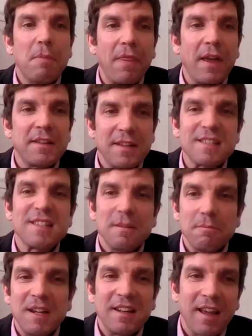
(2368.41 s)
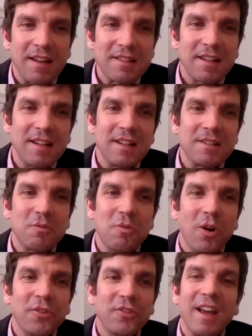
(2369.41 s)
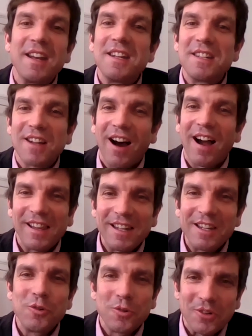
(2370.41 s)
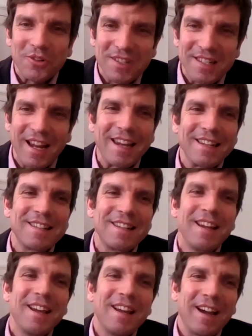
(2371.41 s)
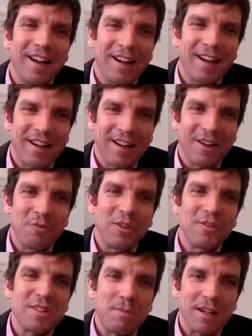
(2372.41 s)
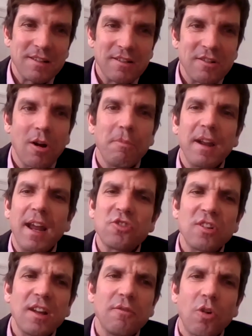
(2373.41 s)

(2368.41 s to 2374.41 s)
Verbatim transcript: But that doesn't mean that it was an entirely neutral state uh, with respect to denomination.